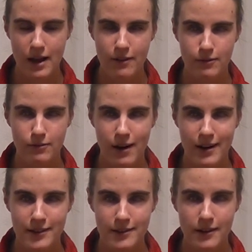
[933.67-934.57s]
I
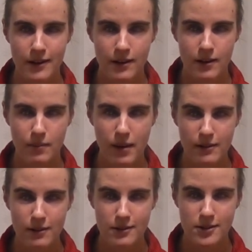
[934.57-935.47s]
find better?